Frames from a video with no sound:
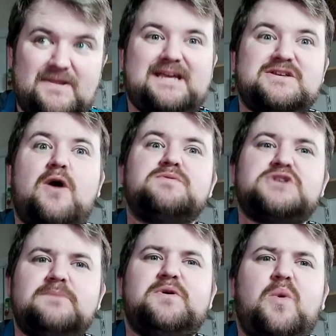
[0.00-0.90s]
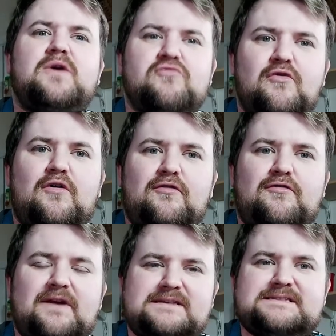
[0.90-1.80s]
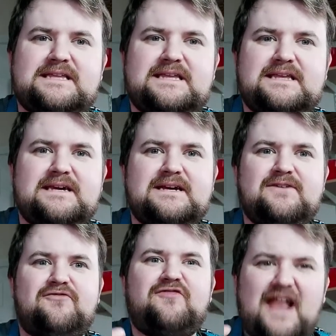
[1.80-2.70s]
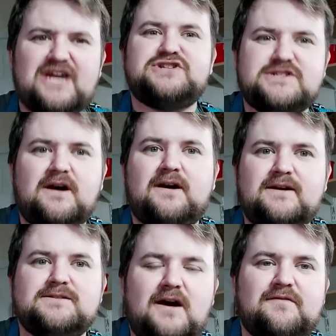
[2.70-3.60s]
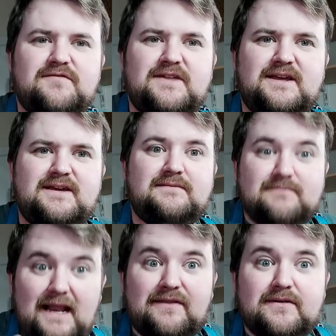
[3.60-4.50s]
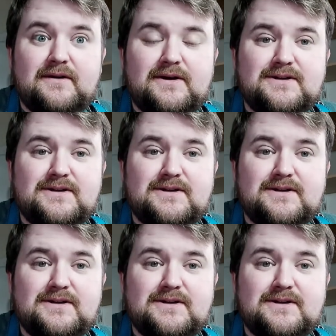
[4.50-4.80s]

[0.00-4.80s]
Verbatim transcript: it's always going to be quite rough. It's the flesh side of the leather.